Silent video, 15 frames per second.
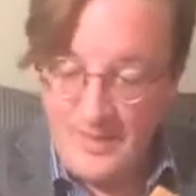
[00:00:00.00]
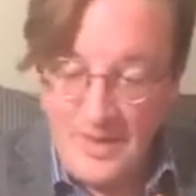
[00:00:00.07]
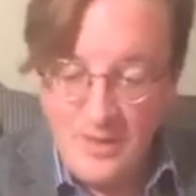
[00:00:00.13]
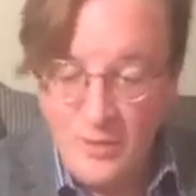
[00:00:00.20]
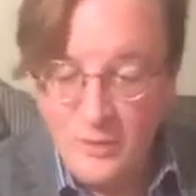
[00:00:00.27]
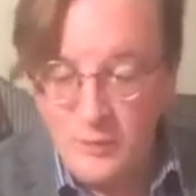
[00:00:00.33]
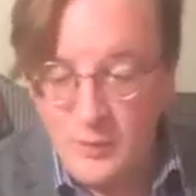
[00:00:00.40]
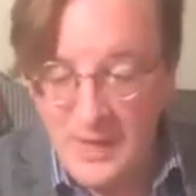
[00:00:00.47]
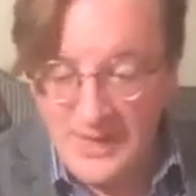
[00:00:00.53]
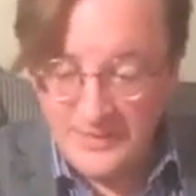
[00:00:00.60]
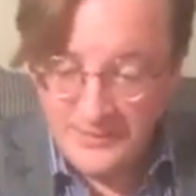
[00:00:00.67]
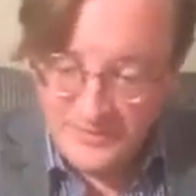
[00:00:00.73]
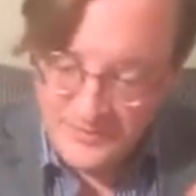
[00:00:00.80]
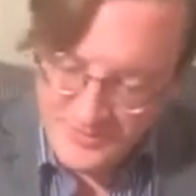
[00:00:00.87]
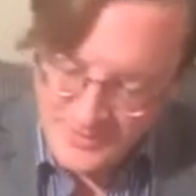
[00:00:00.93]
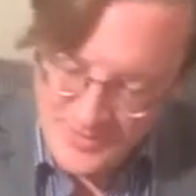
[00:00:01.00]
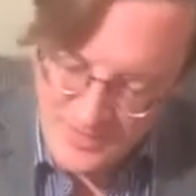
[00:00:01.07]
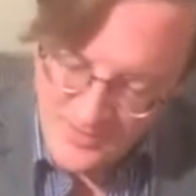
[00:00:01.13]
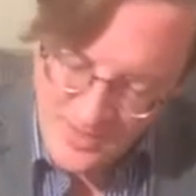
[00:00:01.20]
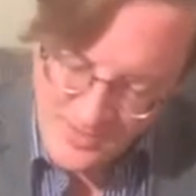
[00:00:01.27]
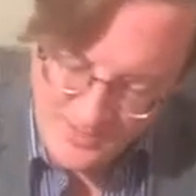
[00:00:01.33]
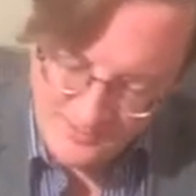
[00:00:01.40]
Oh well, she
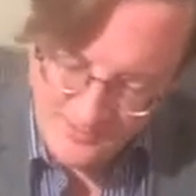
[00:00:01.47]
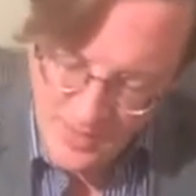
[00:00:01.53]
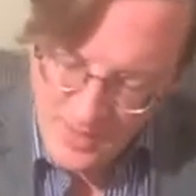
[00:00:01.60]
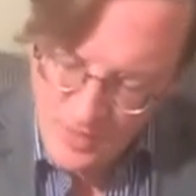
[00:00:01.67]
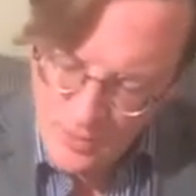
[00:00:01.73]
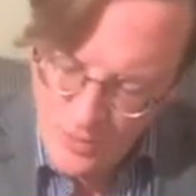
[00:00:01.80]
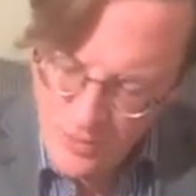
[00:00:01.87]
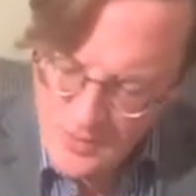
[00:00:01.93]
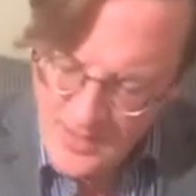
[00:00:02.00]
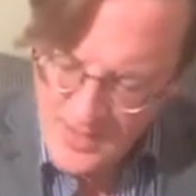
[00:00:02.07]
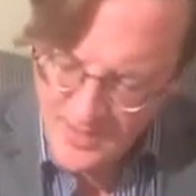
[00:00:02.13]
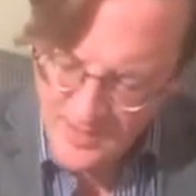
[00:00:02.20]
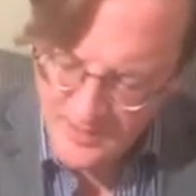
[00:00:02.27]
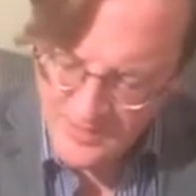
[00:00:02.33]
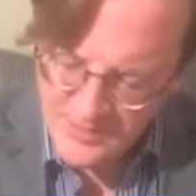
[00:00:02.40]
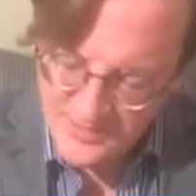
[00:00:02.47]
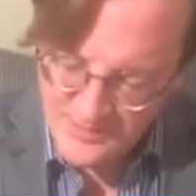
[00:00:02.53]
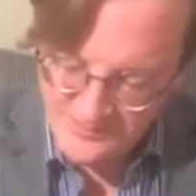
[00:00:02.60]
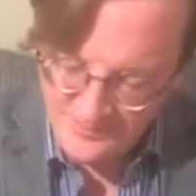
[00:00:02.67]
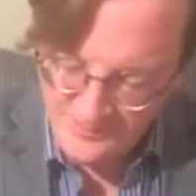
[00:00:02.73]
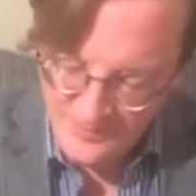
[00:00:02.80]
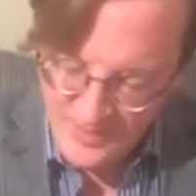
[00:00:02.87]
thought, who
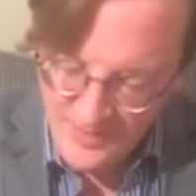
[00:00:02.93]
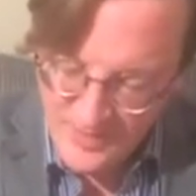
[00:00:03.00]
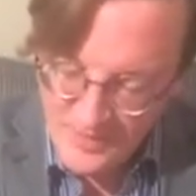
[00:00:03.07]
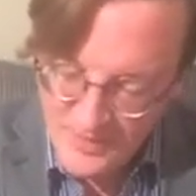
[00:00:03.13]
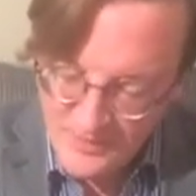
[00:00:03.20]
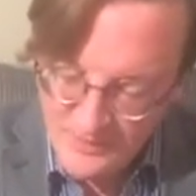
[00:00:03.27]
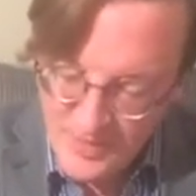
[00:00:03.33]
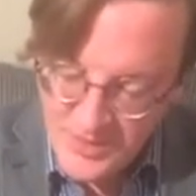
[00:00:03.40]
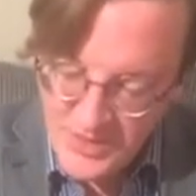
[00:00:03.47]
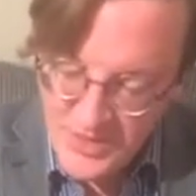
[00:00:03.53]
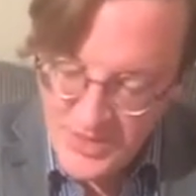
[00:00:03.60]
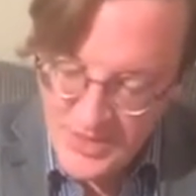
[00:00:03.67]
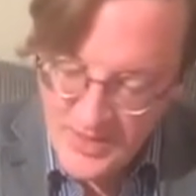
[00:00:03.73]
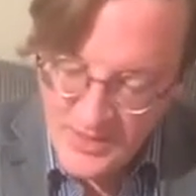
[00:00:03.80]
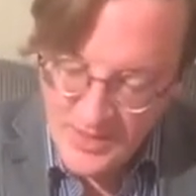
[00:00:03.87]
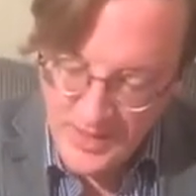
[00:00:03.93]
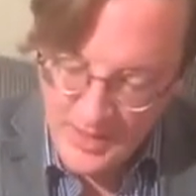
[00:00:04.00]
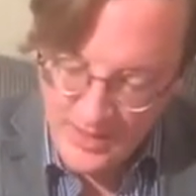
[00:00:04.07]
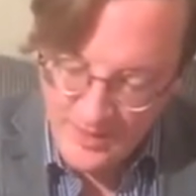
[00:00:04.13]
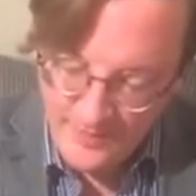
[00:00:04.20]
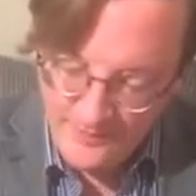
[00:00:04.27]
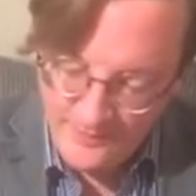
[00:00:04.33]
cares? But she did
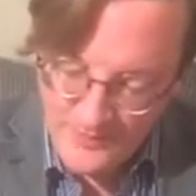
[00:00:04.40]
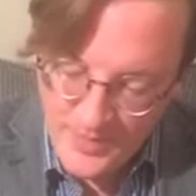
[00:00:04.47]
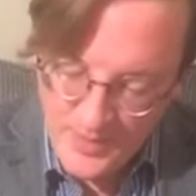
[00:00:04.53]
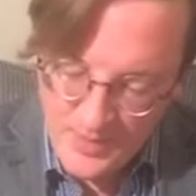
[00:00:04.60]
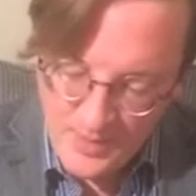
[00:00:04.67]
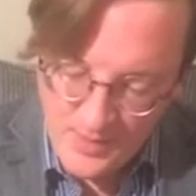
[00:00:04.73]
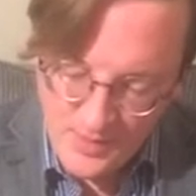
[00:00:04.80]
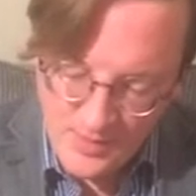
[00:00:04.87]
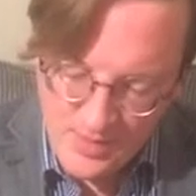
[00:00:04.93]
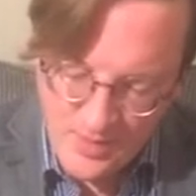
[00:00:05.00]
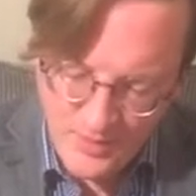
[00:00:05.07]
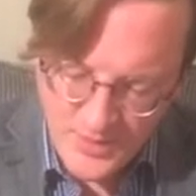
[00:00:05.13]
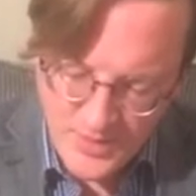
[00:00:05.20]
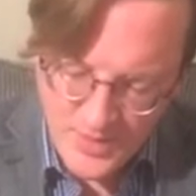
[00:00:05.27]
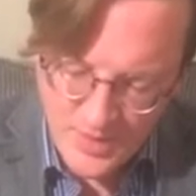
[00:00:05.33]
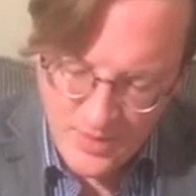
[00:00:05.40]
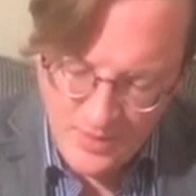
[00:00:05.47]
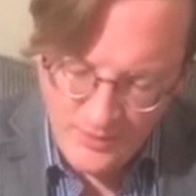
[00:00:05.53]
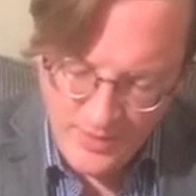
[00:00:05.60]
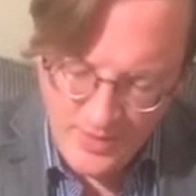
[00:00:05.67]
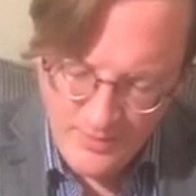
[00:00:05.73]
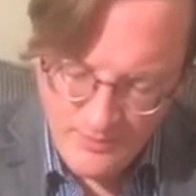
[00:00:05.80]
care. Gnarl's
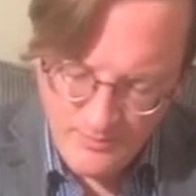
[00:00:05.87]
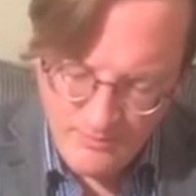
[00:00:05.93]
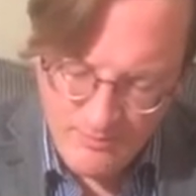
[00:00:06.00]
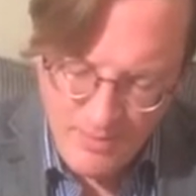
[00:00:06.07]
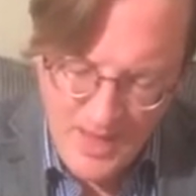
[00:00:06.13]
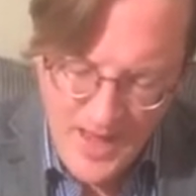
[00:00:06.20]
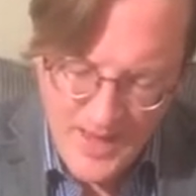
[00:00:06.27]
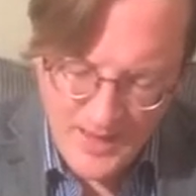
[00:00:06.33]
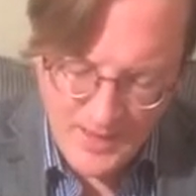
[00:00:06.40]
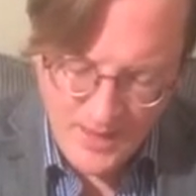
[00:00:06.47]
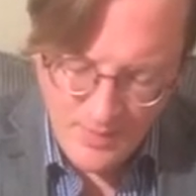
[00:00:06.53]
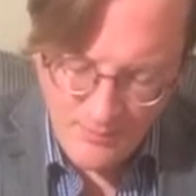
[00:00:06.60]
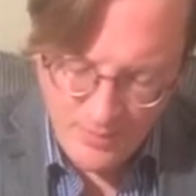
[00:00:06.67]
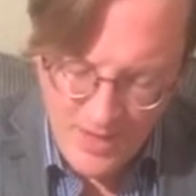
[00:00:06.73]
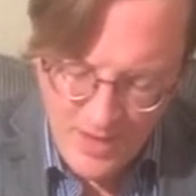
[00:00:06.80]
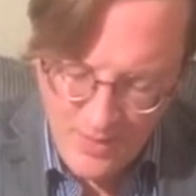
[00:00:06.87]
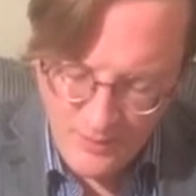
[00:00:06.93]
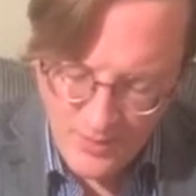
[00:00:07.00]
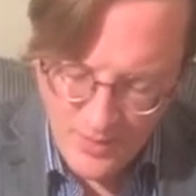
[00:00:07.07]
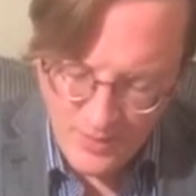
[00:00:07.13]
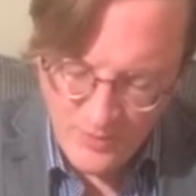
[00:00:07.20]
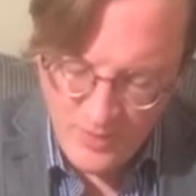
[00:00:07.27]
clothing, black and
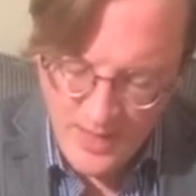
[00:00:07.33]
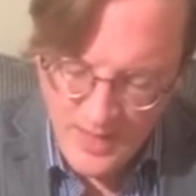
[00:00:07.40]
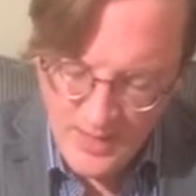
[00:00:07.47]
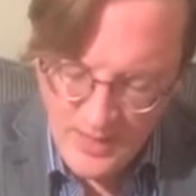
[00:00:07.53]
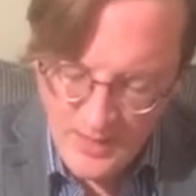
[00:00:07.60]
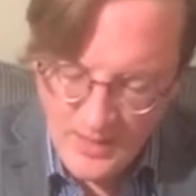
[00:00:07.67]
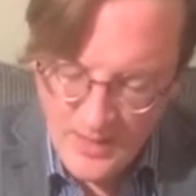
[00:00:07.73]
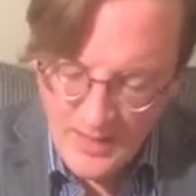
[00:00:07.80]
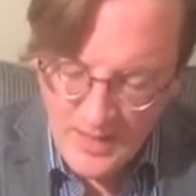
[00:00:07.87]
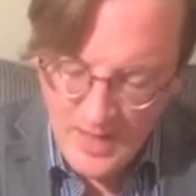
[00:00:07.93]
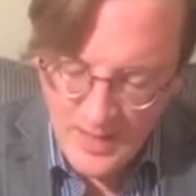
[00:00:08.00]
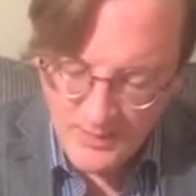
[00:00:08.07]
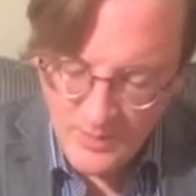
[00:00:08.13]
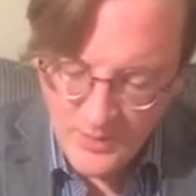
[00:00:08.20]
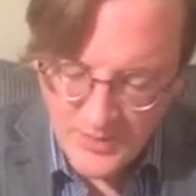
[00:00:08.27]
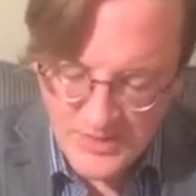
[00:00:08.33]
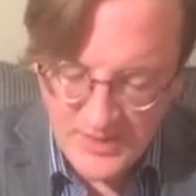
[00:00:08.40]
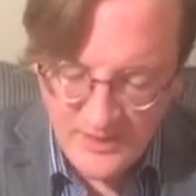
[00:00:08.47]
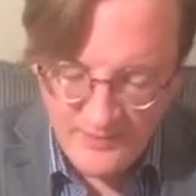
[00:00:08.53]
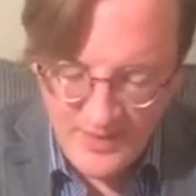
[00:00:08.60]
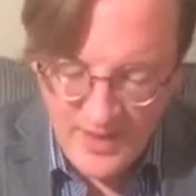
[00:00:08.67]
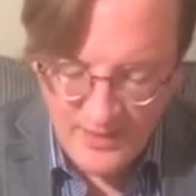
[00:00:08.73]
brown and grey, and
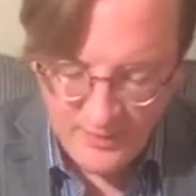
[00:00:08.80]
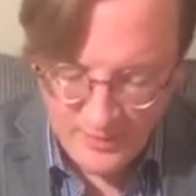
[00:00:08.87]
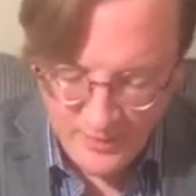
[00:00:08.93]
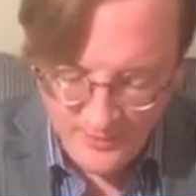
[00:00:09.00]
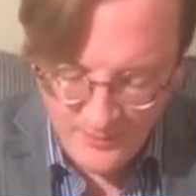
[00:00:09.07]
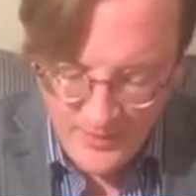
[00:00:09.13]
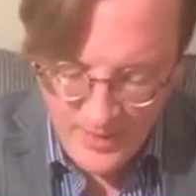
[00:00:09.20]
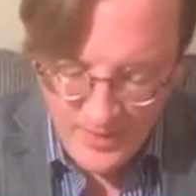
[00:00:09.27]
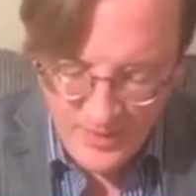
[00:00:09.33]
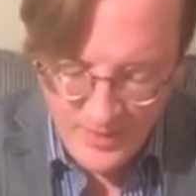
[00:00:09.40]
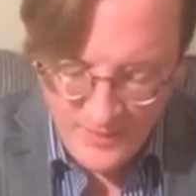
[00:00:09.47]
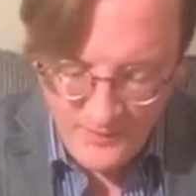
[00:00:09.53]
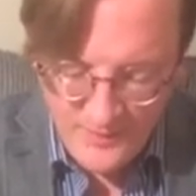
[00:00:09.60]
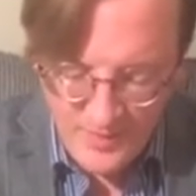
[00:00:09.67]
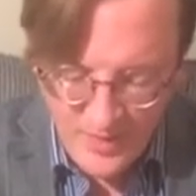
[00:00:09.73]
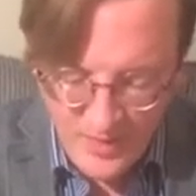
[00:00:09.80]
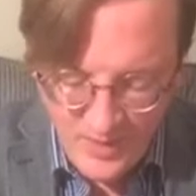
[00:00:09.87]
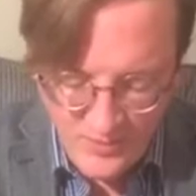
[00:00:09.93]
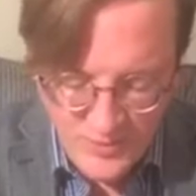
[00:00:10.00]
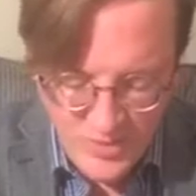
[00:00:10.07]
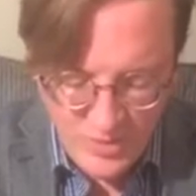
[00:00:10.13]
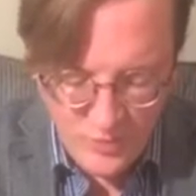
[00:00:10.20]
mostly of leather, fitted
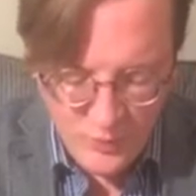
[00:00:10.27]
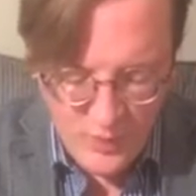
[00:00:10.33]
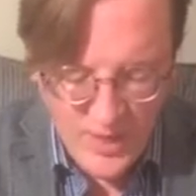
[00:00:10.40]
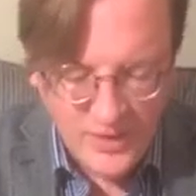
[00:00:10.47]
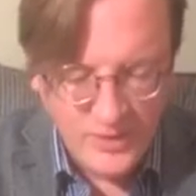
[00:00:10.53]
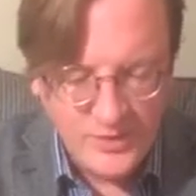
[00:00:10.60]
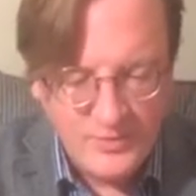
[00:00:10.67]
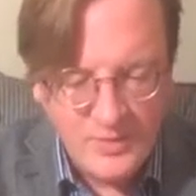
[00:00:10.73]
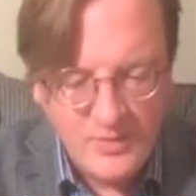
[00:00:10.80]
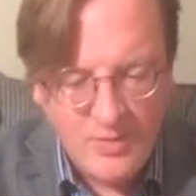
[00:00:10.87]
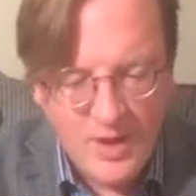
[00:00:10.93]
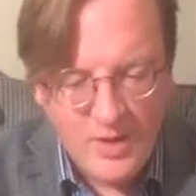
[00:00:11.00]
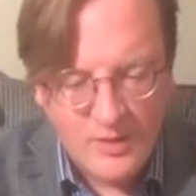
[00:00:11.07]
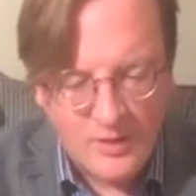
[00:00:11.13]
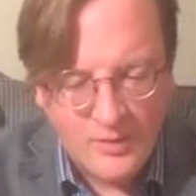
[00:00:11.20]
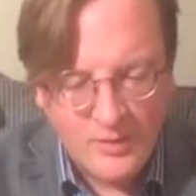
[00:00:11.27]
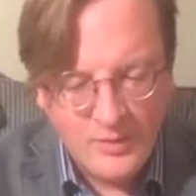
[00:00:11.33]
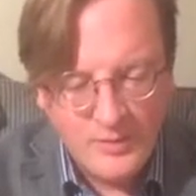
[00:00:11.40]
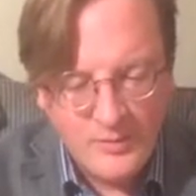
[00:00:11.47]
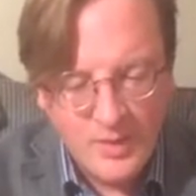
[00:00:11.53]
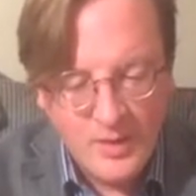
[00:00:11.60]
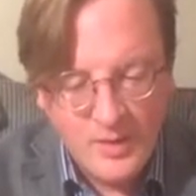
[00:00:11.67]
him too well to be borrowed.
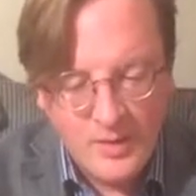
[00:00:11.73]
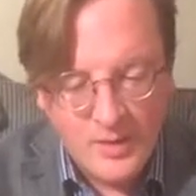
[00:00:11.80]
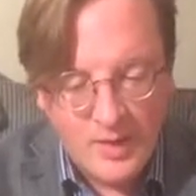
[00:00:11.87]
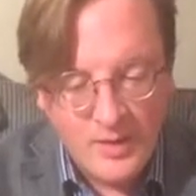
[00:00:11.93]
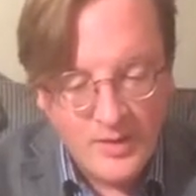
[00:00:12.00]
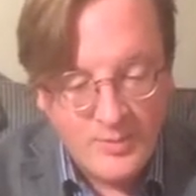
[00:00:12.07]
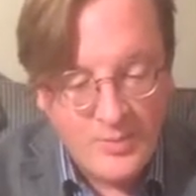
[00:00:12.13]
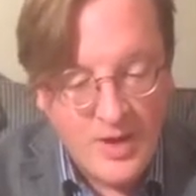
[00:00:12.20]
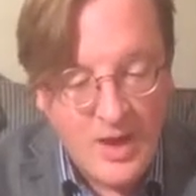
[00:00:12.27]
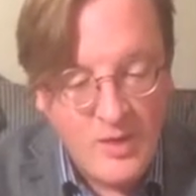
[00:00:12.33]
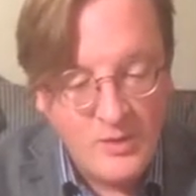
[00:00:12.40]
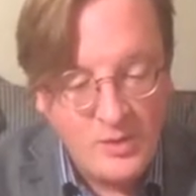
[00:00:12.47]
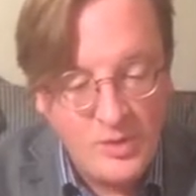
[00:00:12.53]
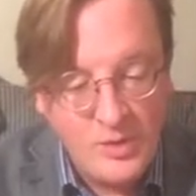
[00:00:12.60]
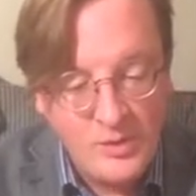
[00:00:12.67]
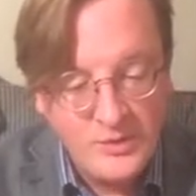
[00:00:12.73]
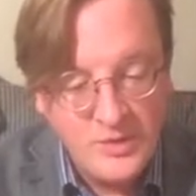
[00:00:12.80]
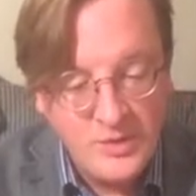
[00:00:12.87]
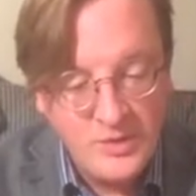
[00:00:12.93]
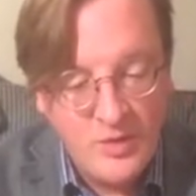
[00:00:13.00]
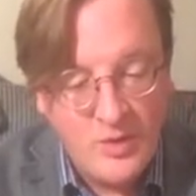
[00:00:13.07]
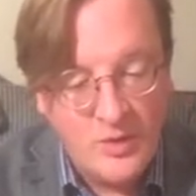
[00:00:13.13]
On the proud
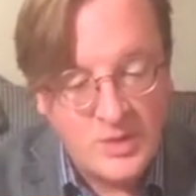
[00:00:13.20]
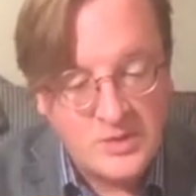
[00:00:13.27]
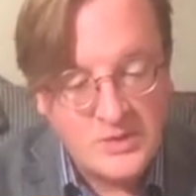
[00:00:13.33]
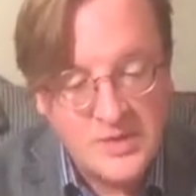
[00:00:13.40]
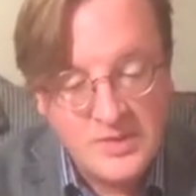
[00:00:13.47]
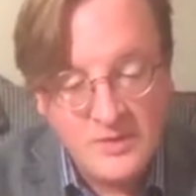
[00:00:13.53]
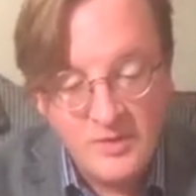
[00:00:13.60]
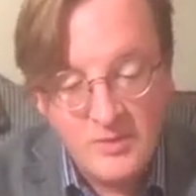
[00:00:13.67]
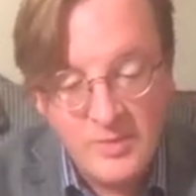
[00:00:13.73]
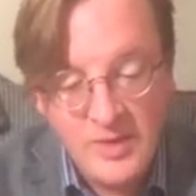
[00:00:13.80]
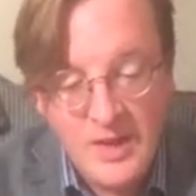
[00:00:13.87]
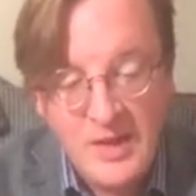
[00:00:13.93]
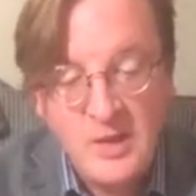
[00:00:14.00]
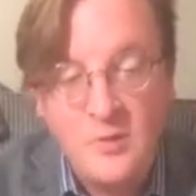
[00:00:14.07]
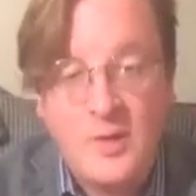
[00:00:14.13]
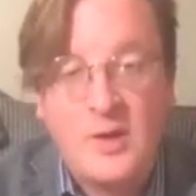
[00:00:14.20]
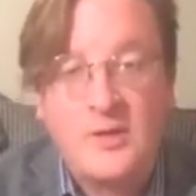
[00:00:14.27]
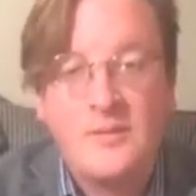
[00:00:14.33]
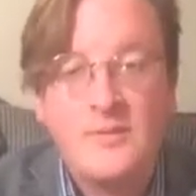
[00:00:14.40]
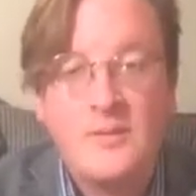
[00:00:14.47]
golden Gorse he could have been anyone.